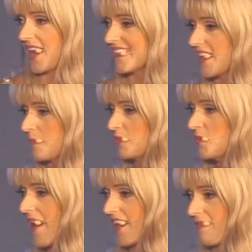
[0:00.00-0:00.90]
Out of
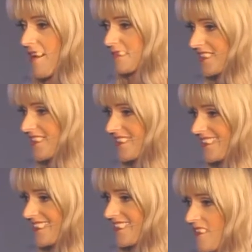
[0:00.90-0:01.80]
those 10
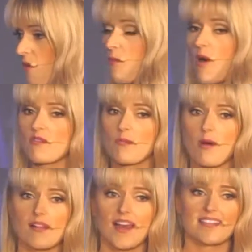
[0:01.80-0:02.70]
calls, let's say
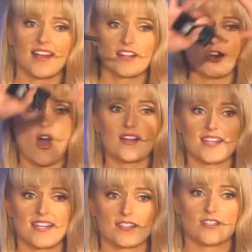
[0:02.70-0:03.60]
you sell
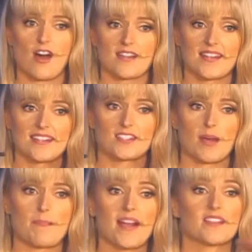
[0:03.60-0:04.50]
two. Two
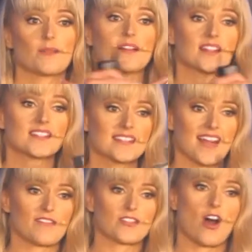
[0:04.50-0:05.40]
of those clients
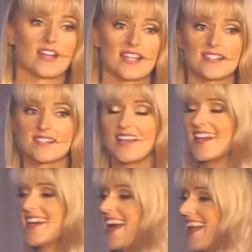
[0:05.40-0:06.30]
enroll, and they
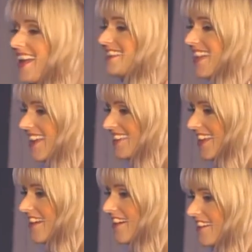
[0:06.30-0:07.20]
purchase
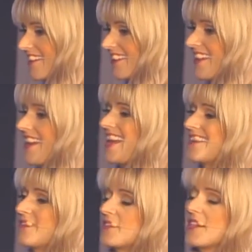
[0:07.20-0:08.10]
a
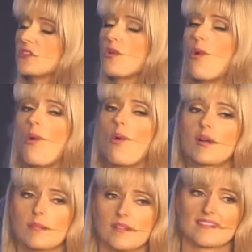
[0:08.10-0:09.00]
$3,000 program,
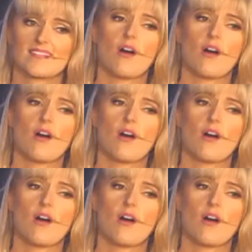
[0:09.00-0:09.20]
which